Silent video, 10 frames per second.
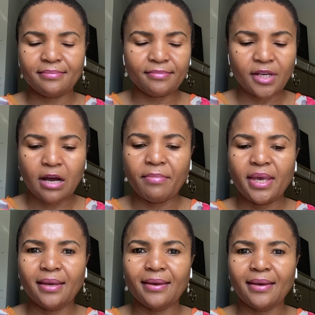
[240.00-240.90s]

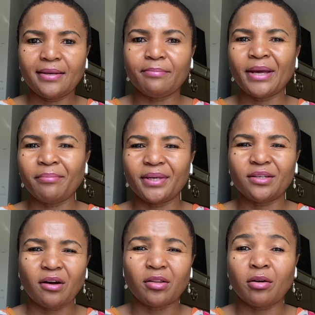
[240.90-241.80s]
coming and it might be $1
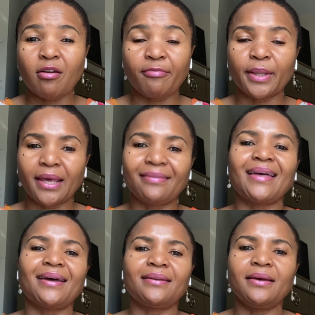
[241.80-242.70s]
off, but like
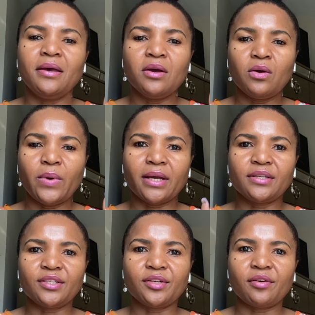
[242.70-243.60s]
that, we
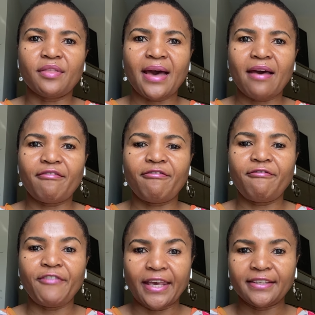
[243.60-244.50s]
consider that
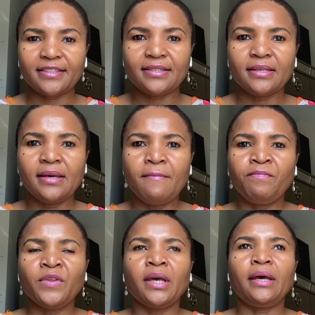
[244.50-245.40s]
fixed.
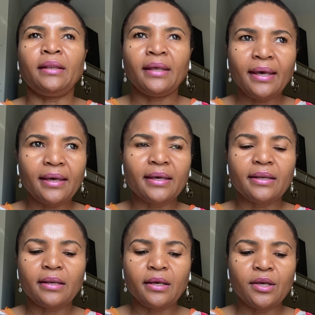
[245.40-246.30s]
And
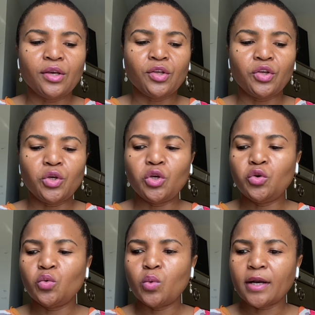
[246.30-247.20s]
then
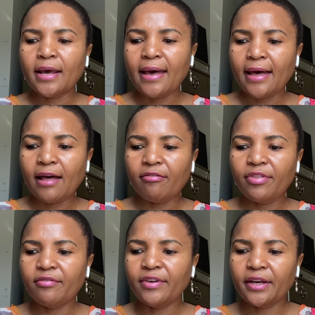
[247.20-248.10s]
you want to have
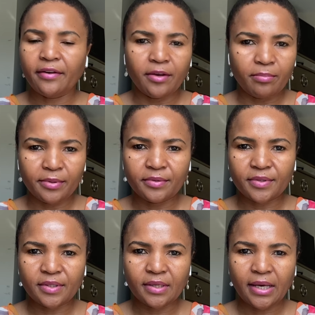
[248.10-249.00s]
the
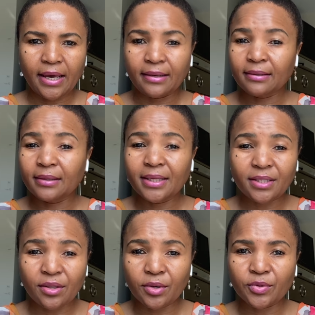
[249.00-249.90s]
variables and
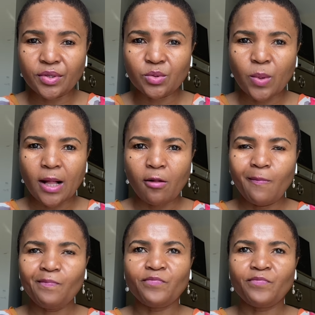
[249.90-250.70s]
list those as well.